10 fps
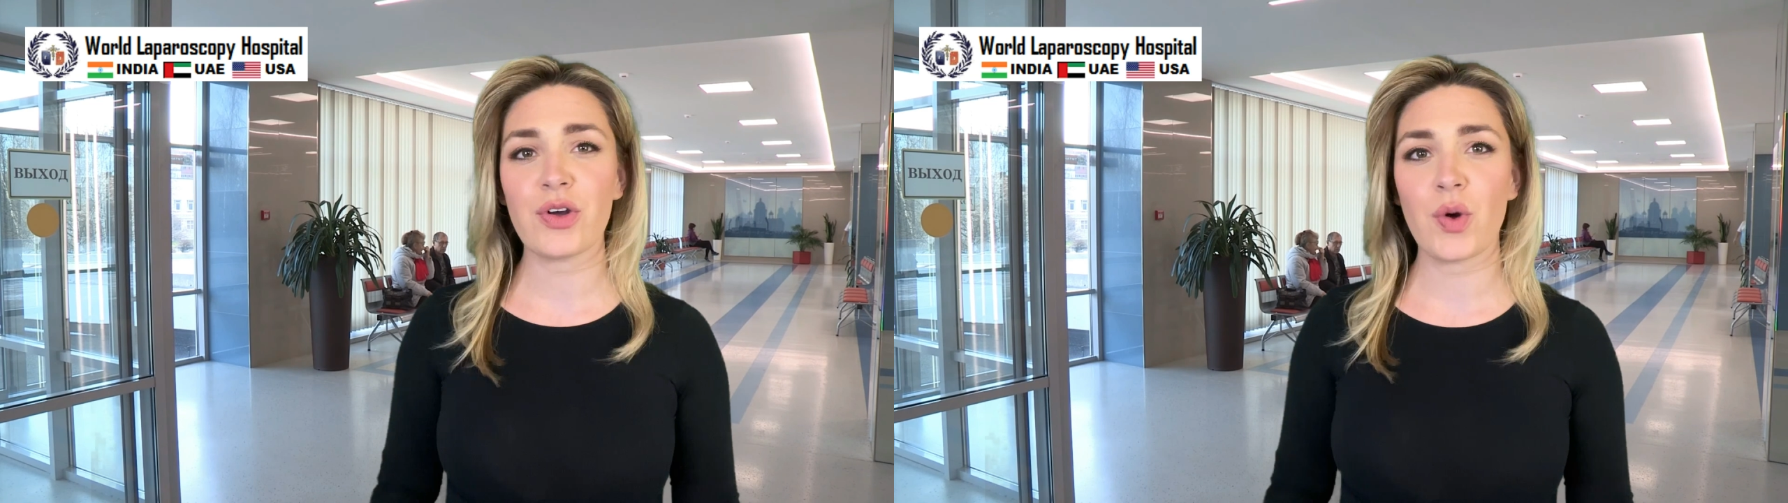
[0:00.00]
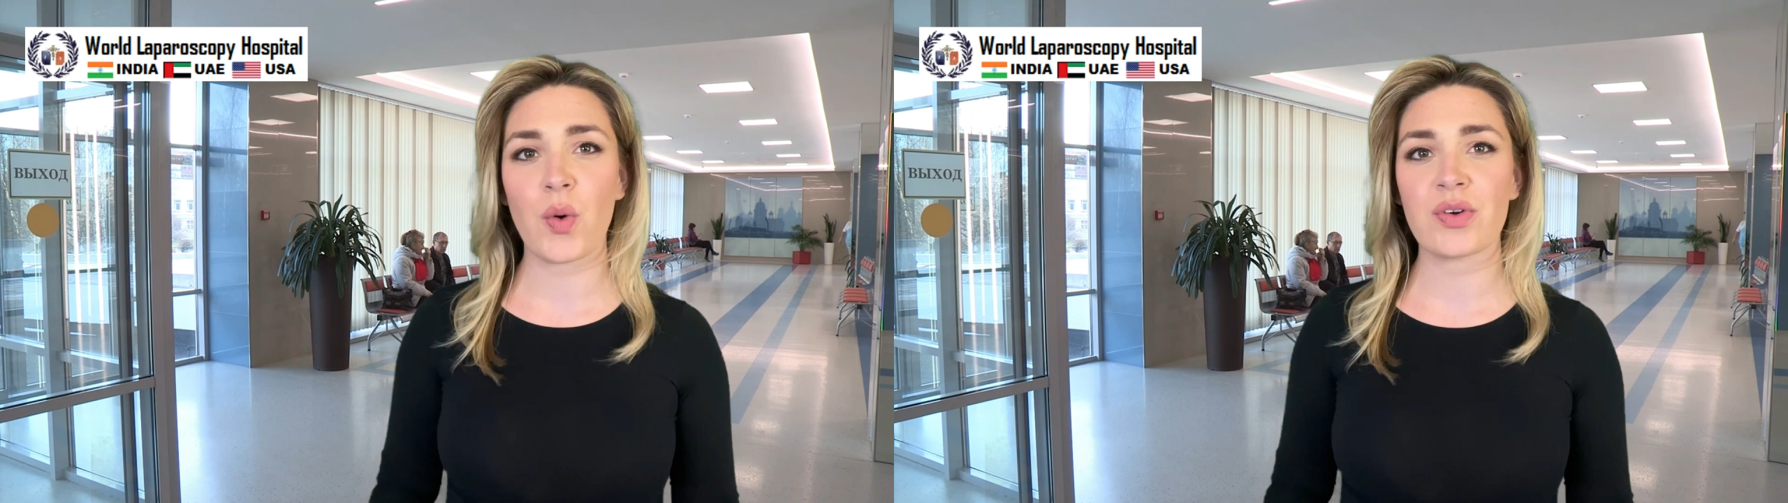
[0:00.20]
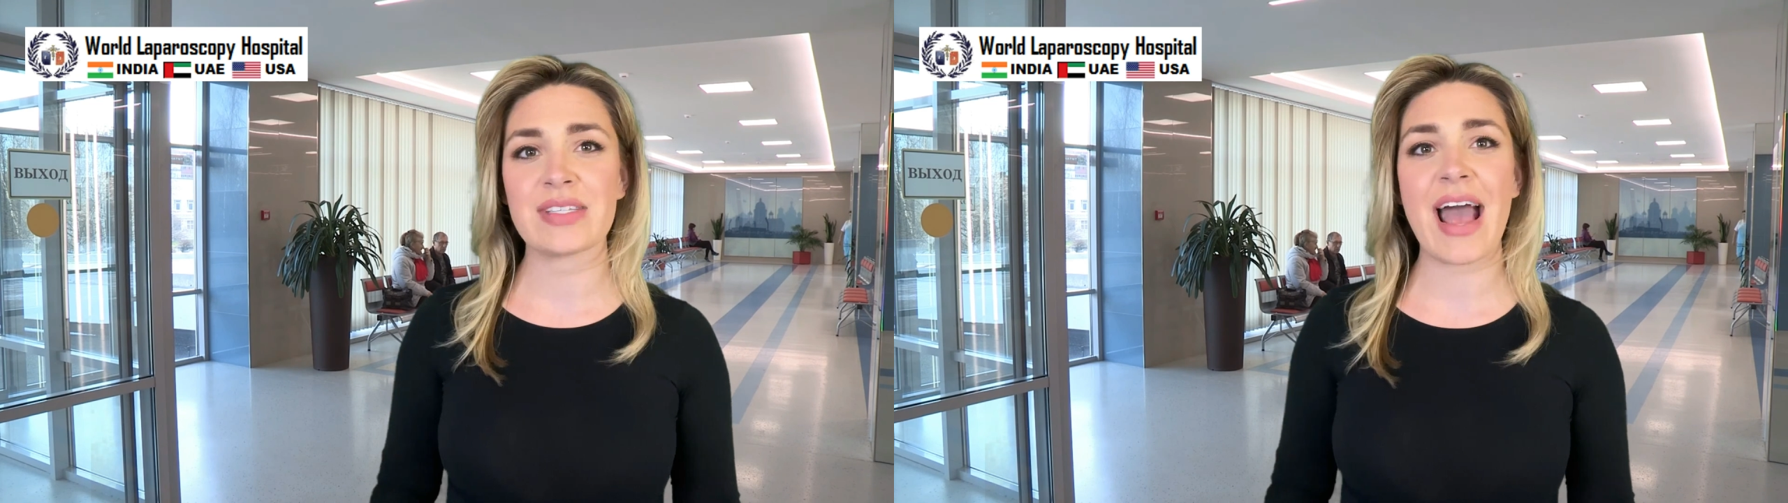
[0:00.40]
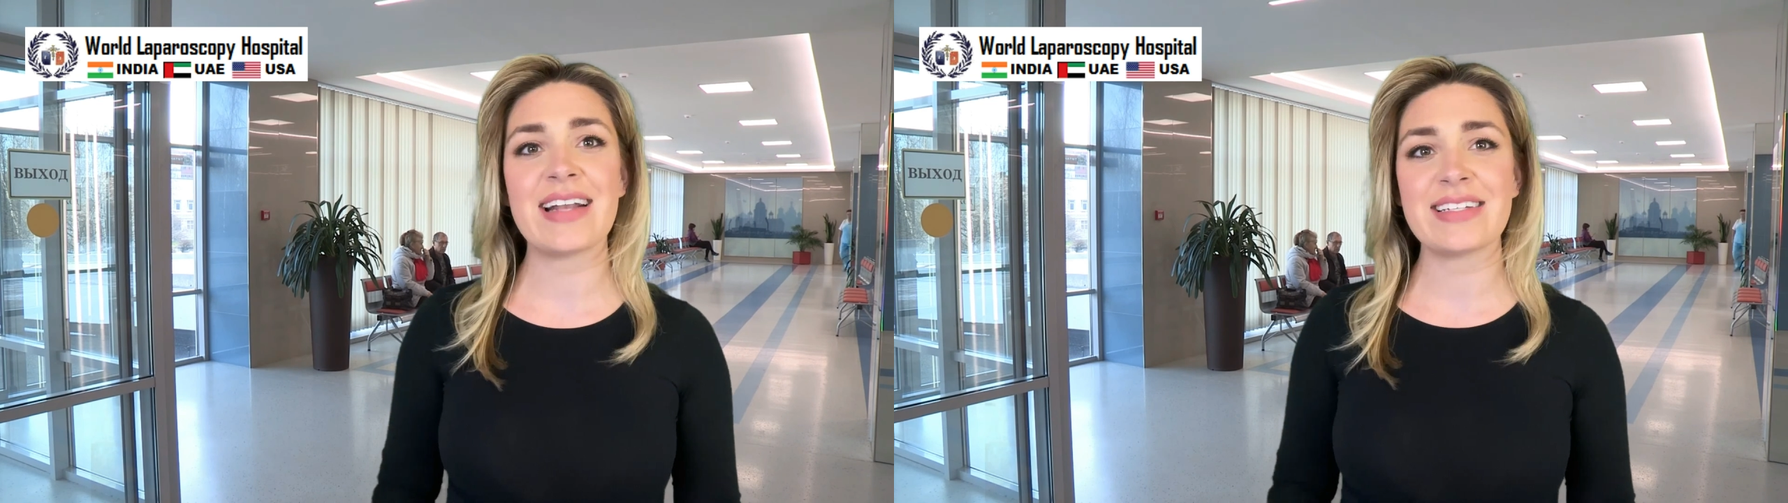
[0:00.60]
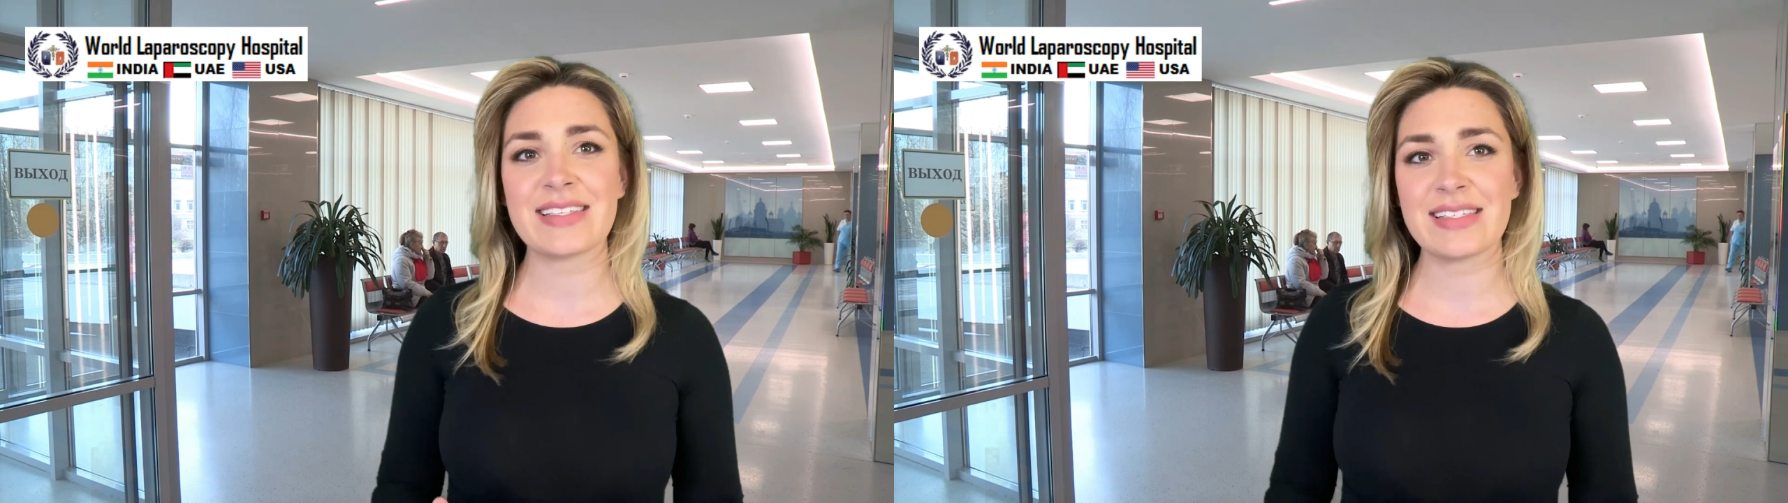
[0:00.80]
course
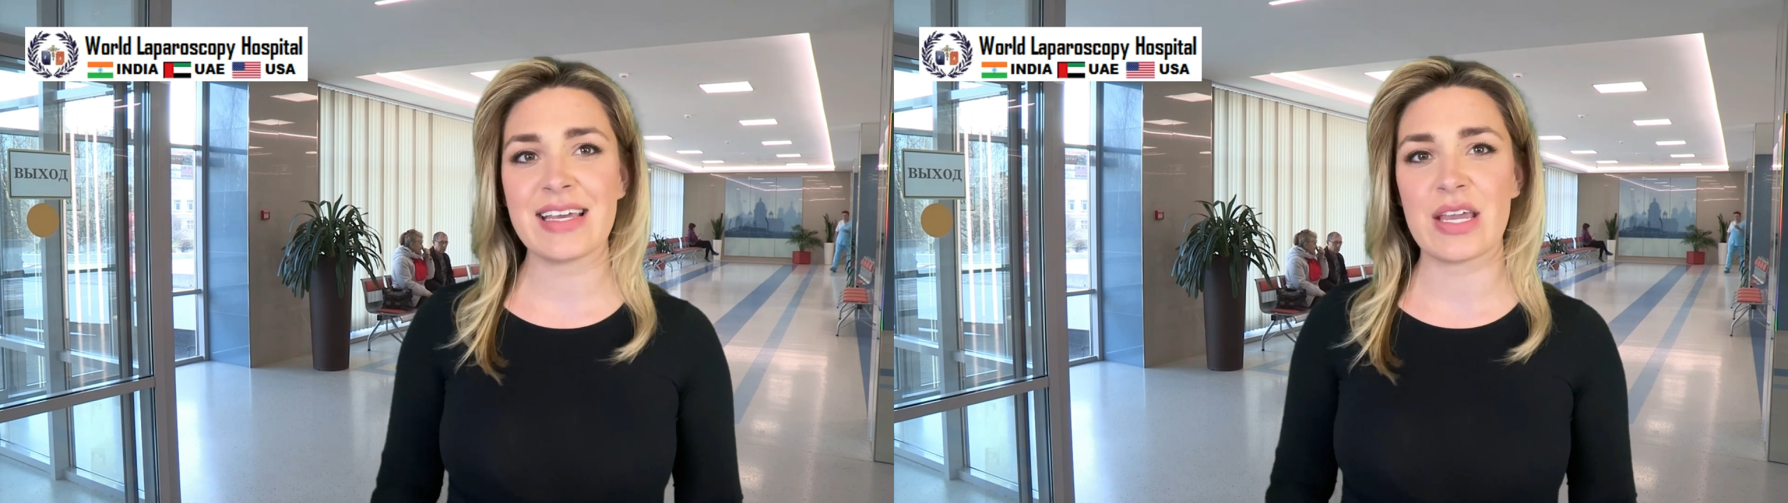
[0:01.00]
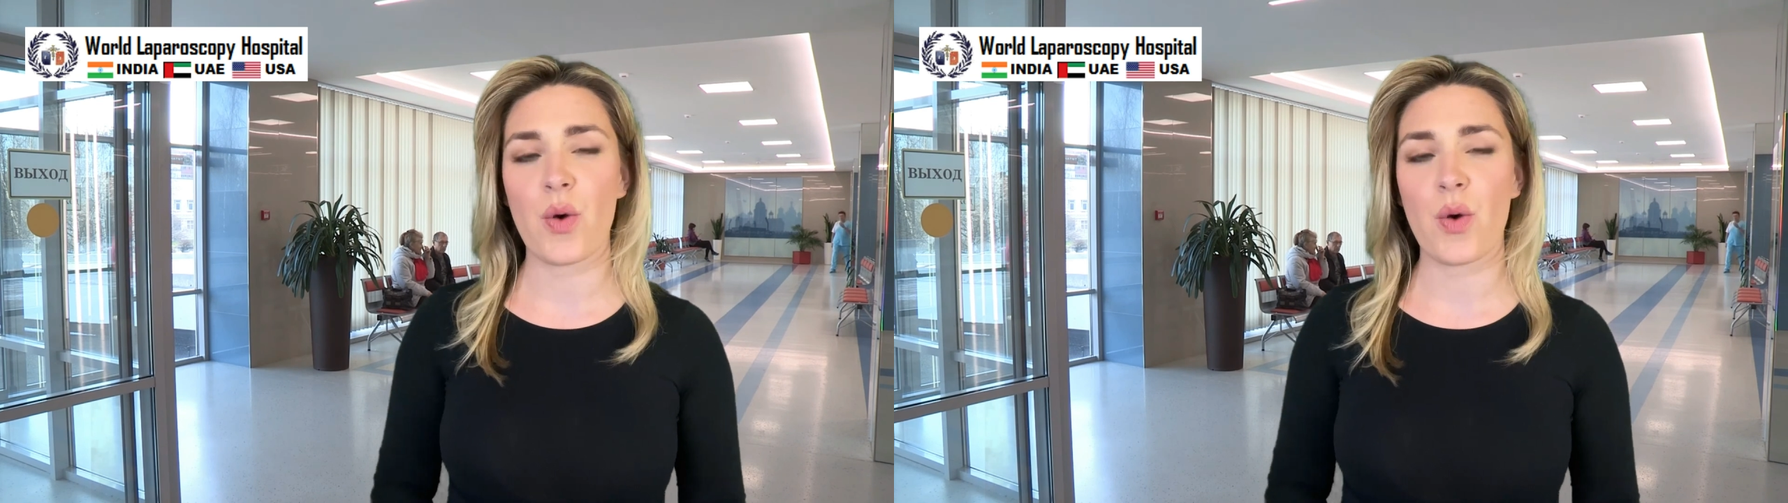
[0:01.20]
and to see